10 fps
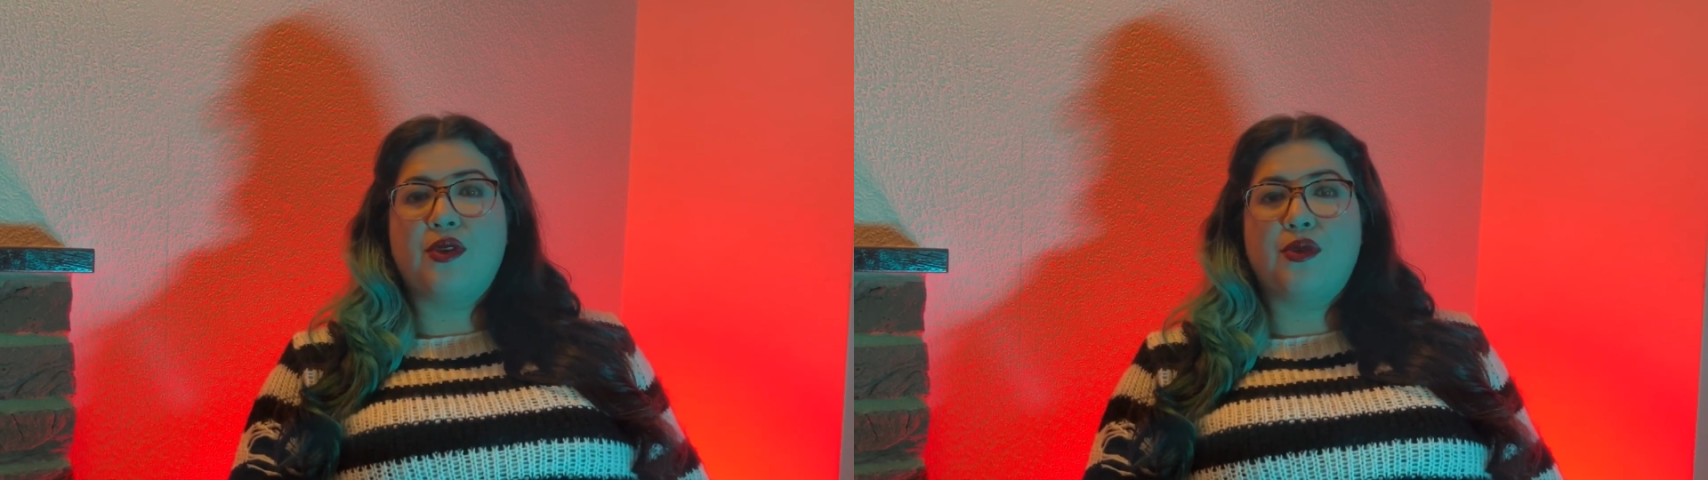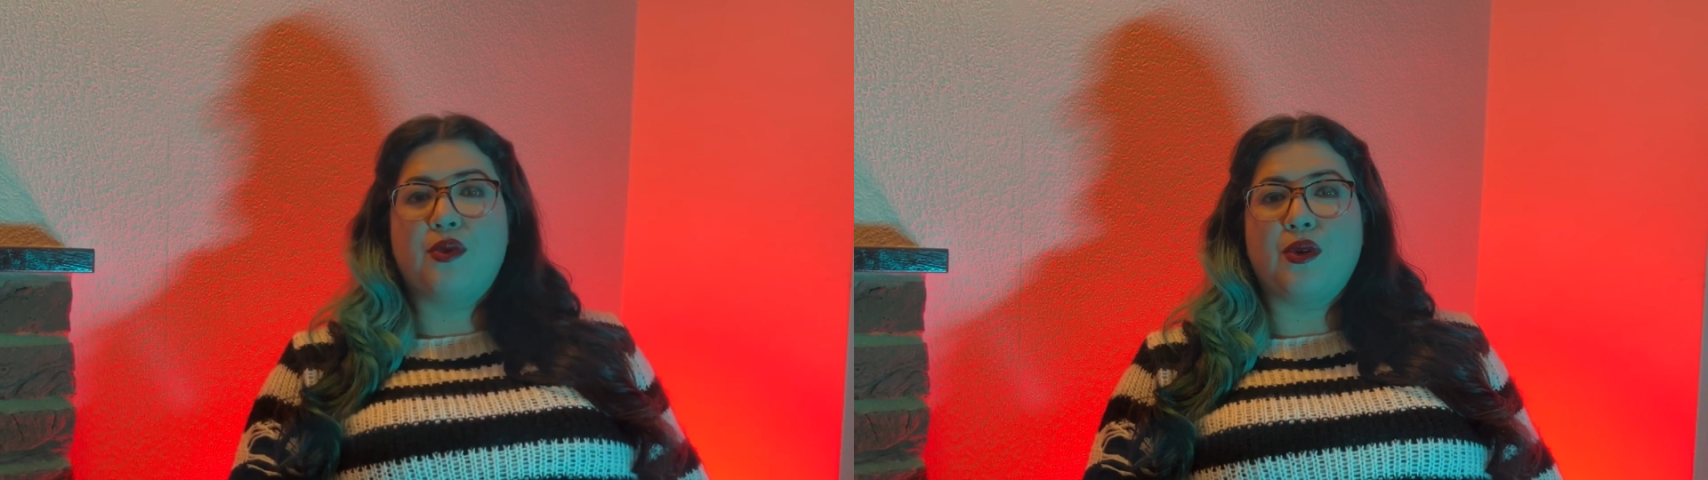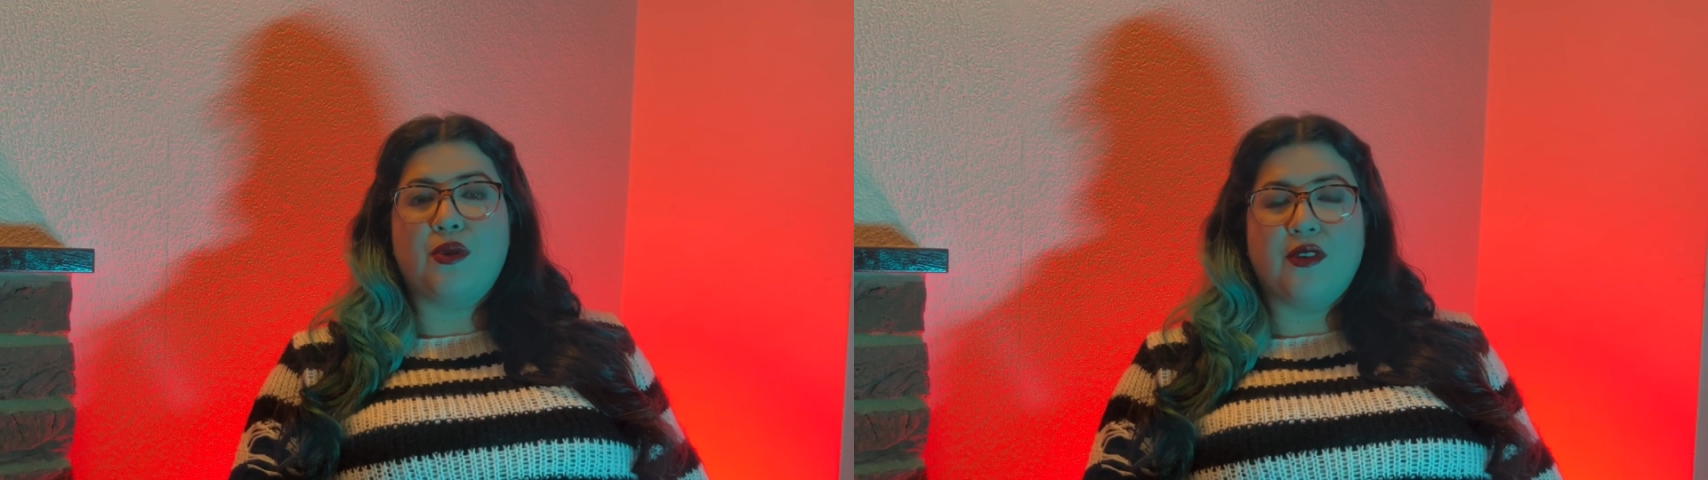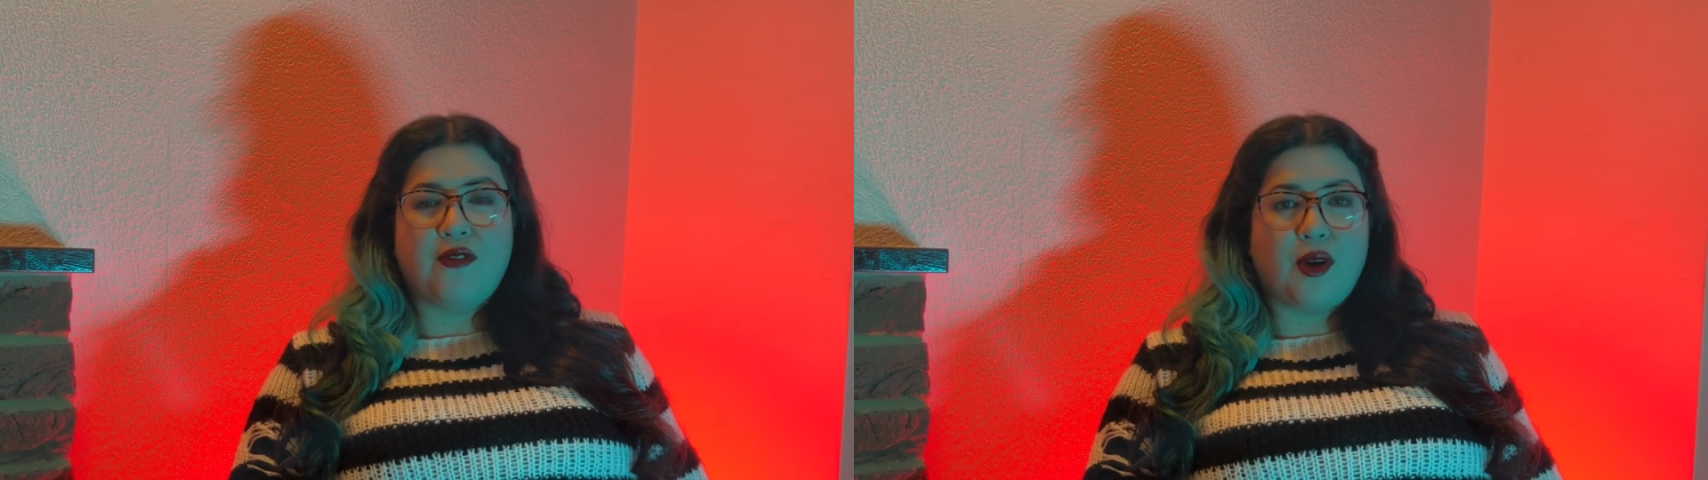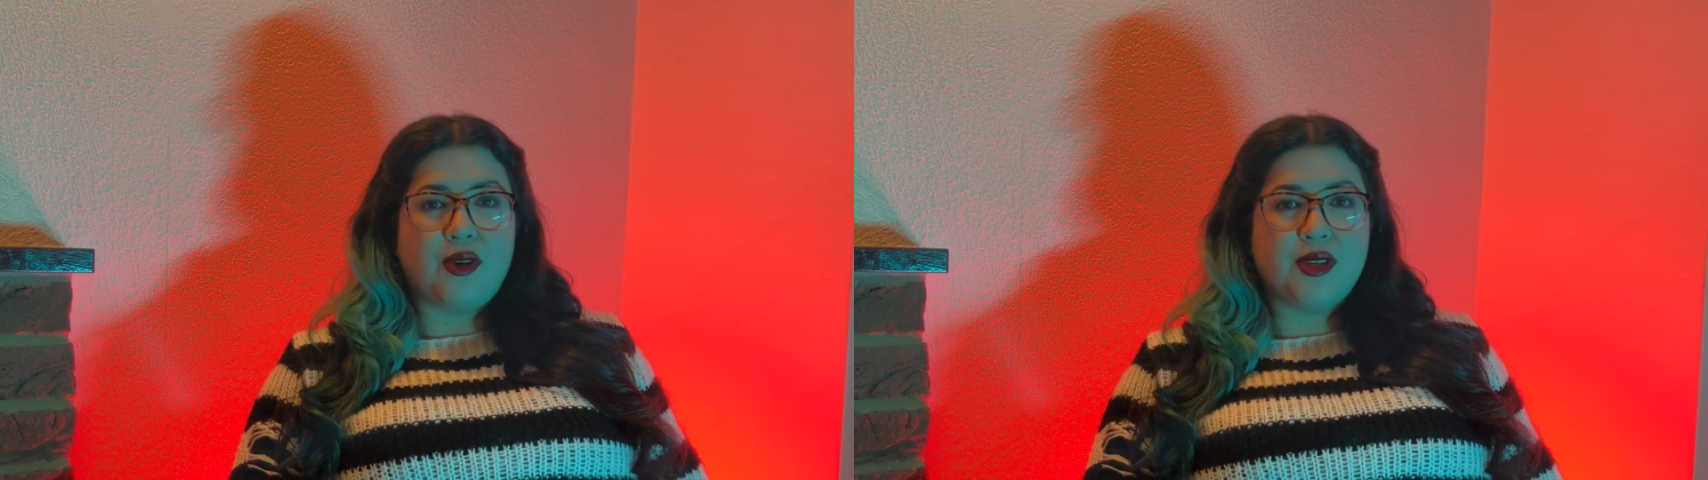through the
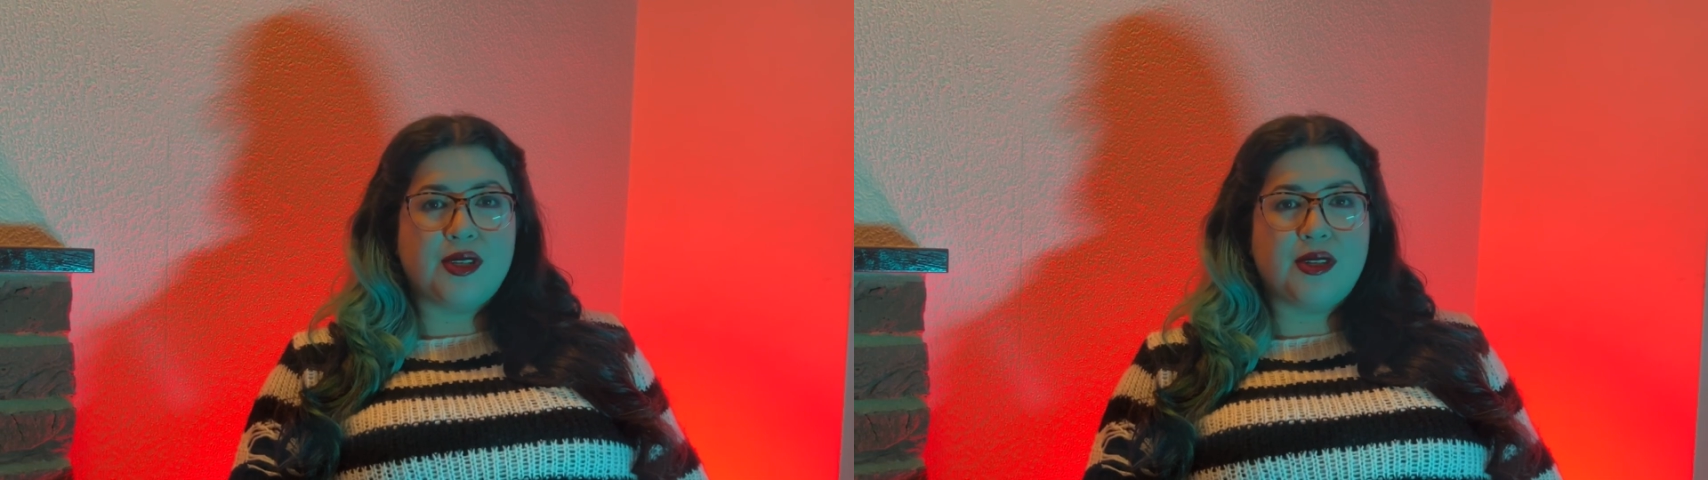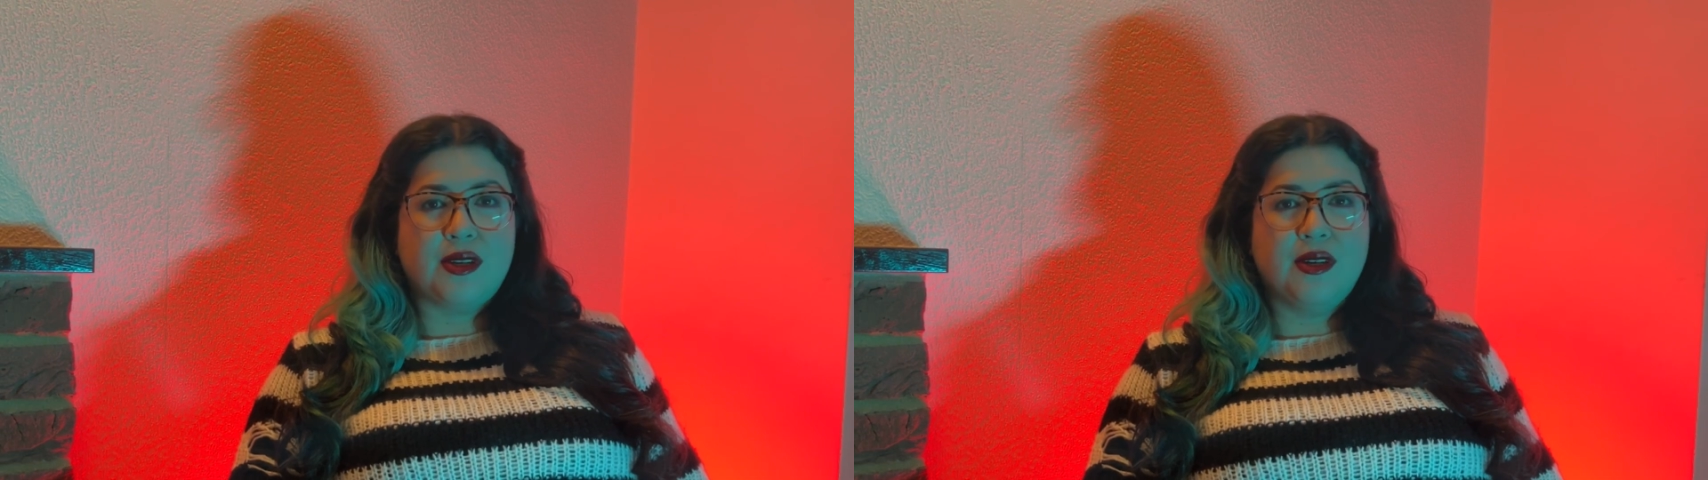forest.